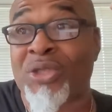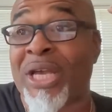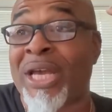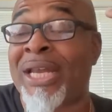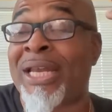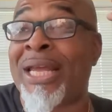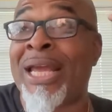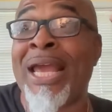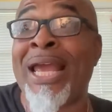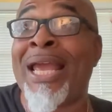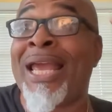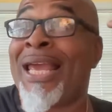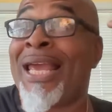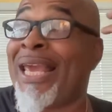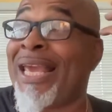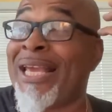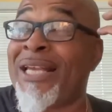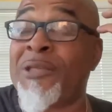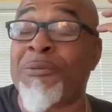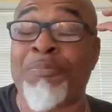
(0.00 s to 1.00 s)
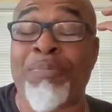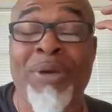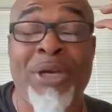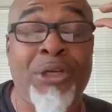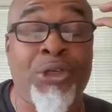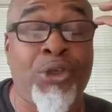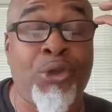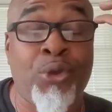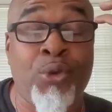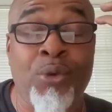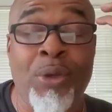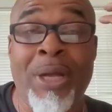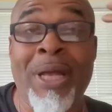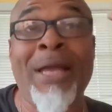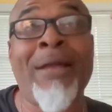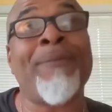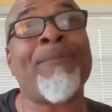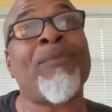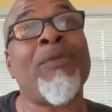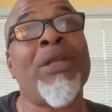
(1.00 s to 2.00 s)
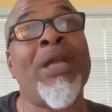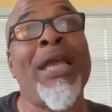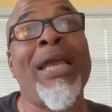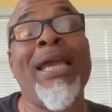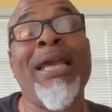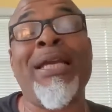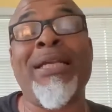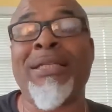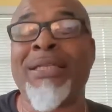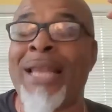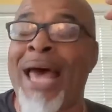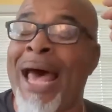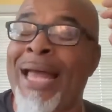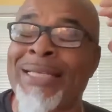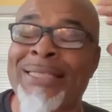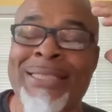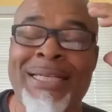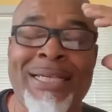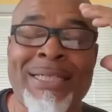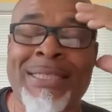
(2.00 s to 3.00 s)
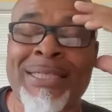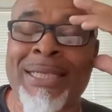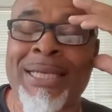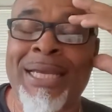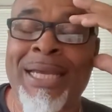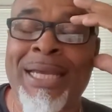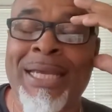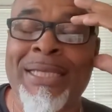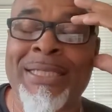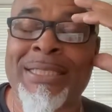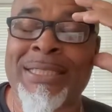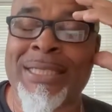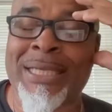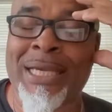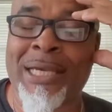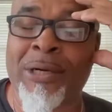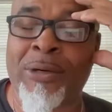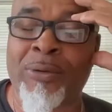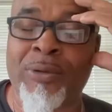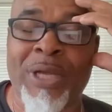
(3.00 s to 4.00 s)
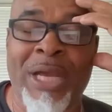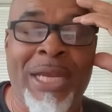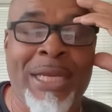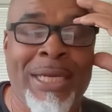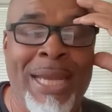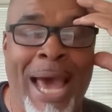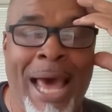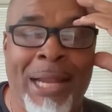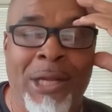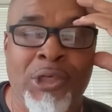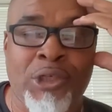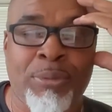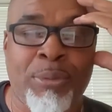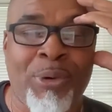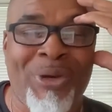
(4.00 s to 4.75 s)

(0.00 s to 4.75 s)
And he's been to, he not just he's skilled and knowledgeable,